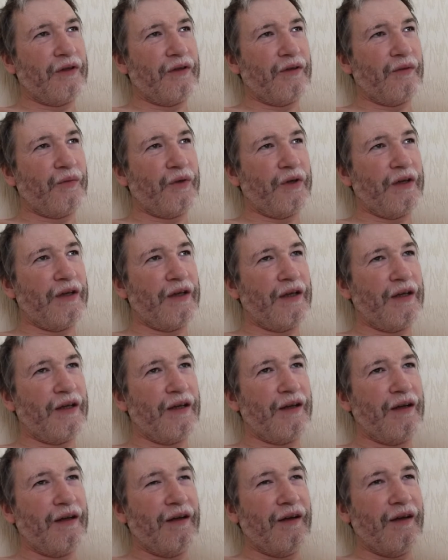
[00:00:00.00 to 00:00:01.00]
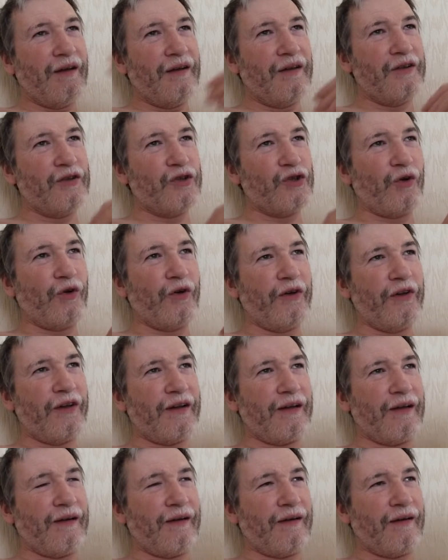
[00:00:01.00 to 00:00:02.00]
And we enjoy the
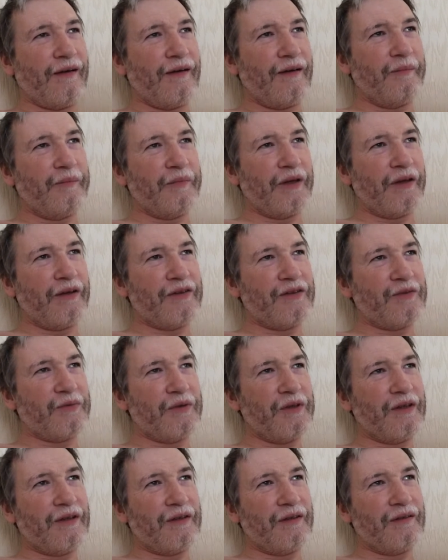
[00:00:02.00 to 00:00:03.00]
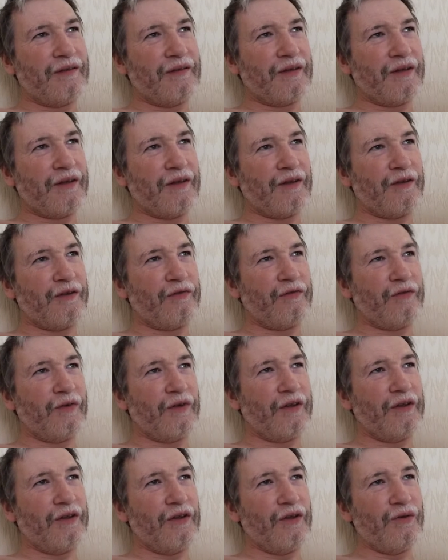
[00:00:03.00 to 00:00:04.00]
lion because we can kind of
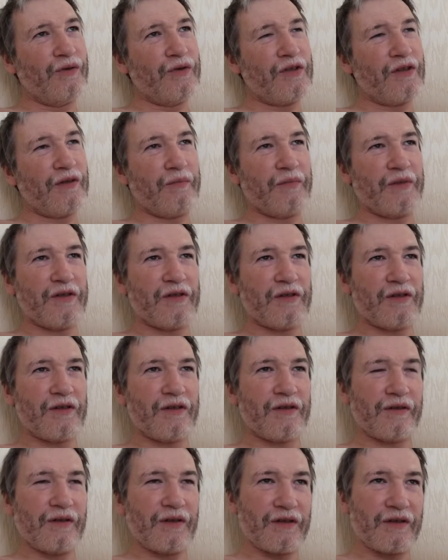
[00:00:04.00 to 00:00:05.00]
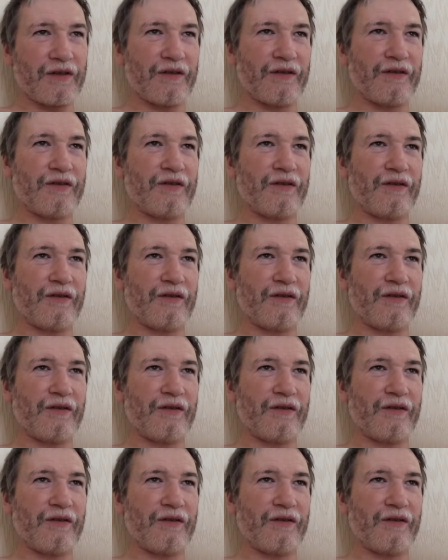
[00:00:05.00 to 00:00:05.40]
use them as a